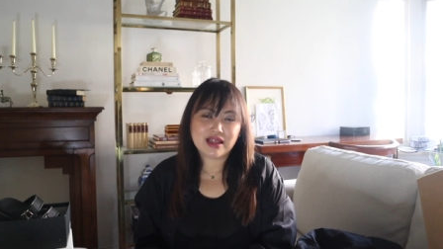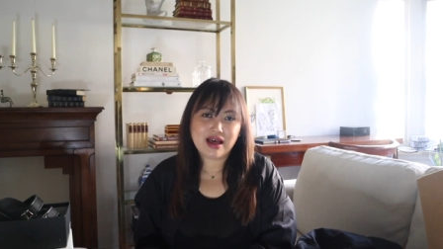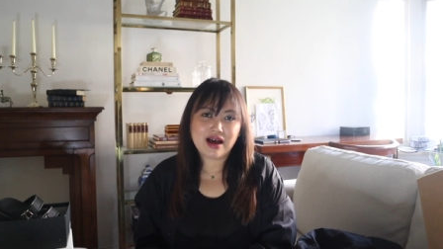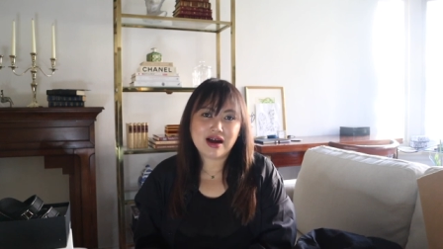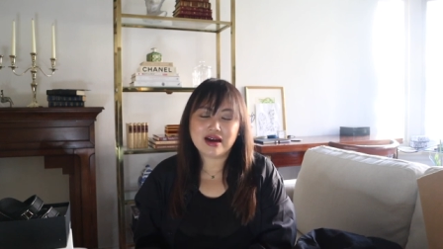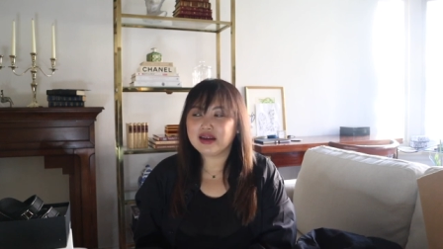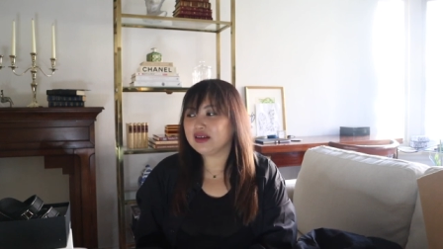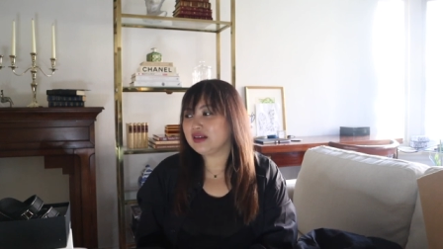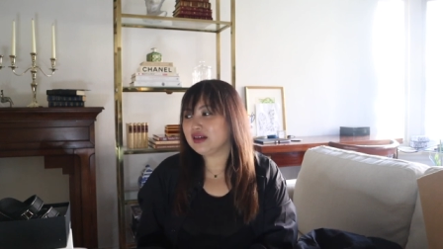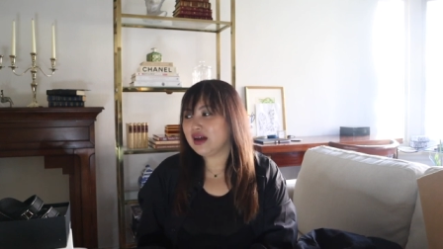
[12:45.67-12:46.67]

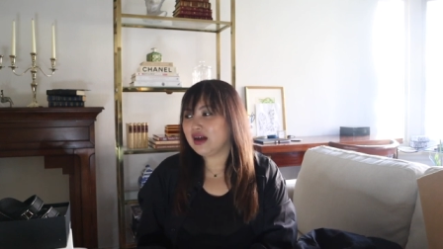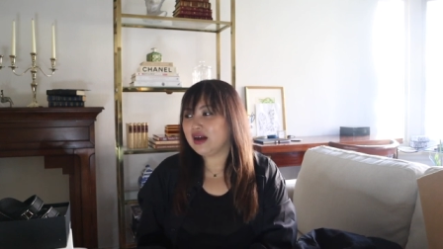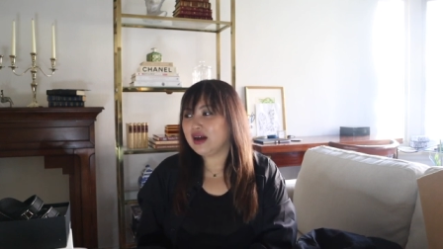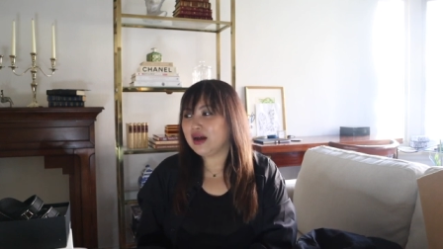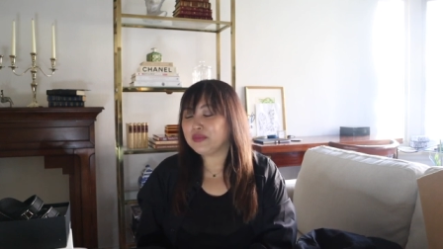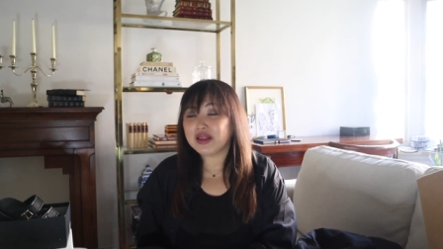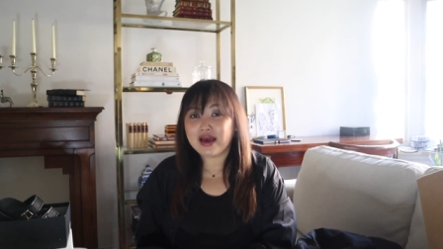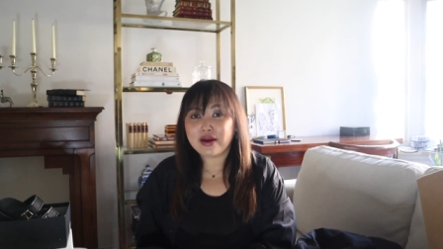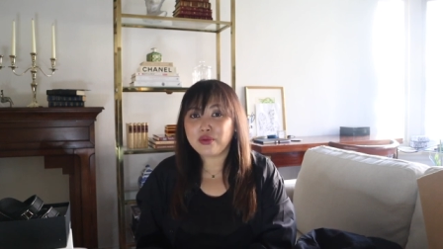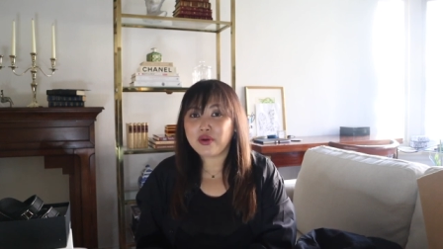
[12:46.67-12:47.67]
I, I'm
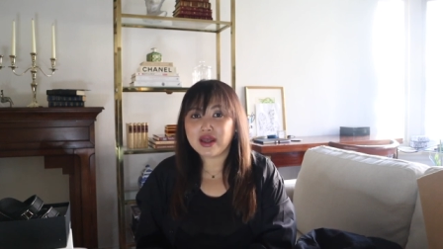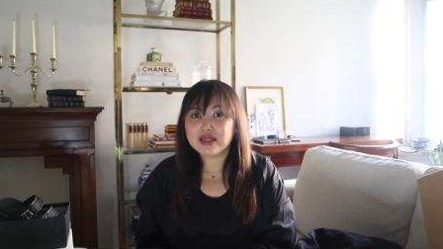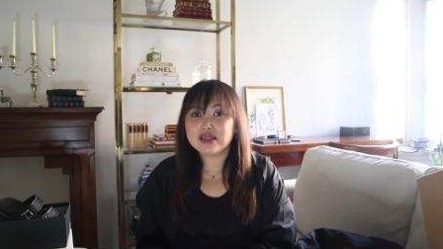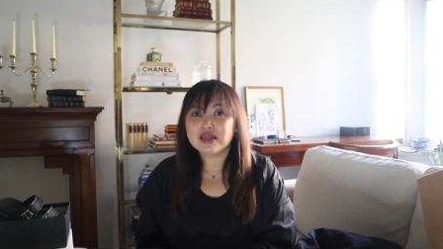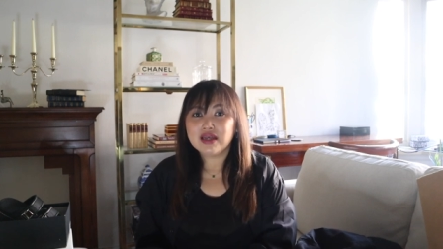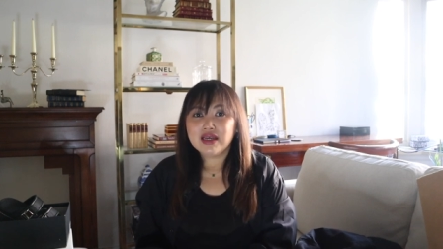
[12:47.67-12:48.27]
glad I went